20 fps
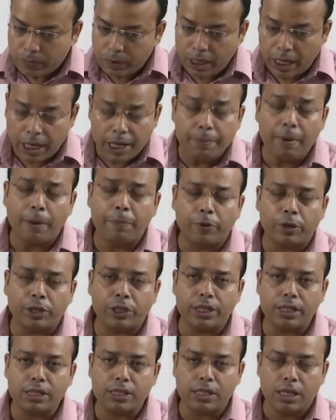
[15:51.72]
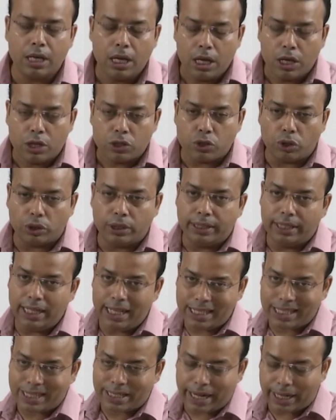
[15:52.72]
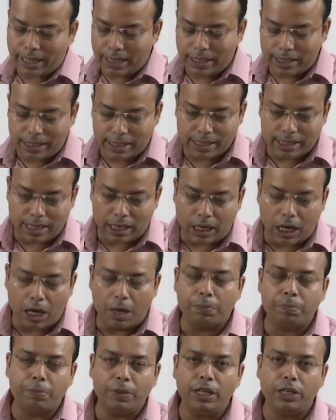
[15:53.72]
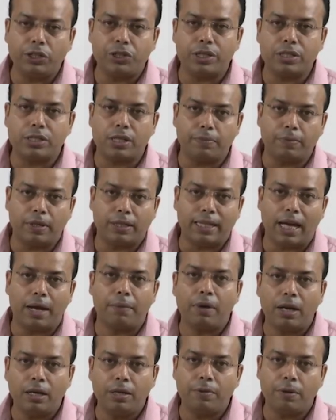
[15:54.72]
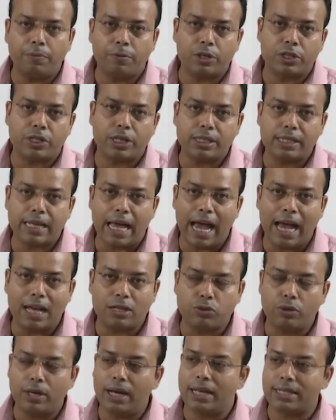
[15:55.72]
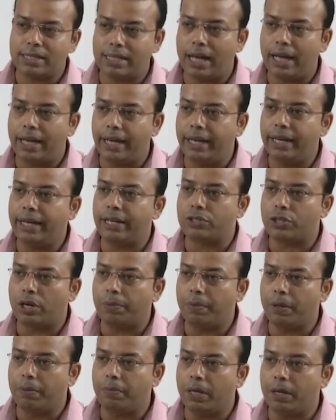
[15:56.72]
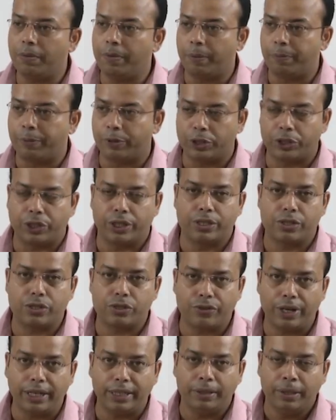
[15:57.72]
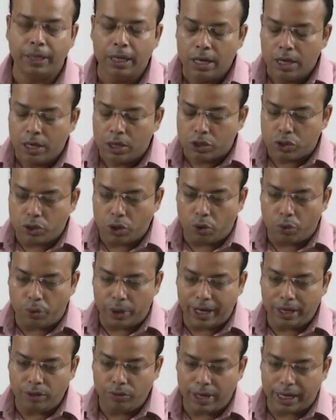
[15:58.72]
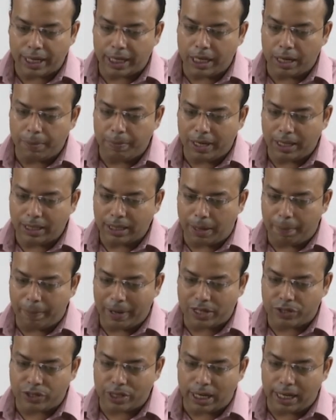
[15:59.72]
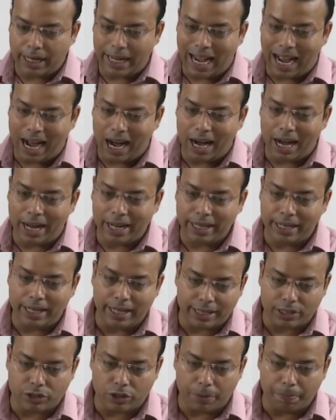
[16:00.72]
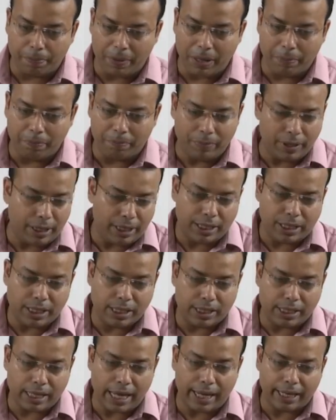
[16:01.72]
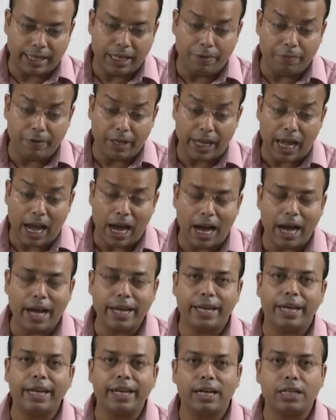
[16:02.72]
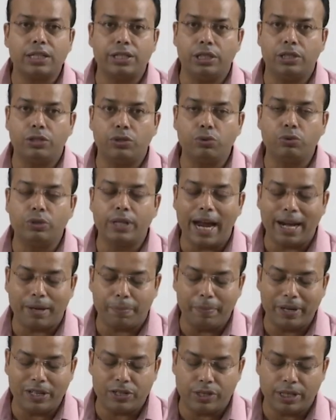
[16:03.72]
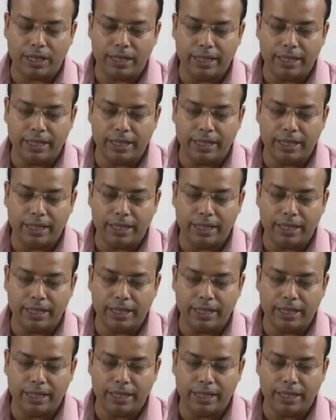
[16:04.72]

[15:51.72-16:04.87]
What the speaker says: evaporations. So these techniques is the combinations of the thermal evaporations as well as the electron beam evaporations, right. So when we are giving the material a high electron beam, it is giving a high energy to that material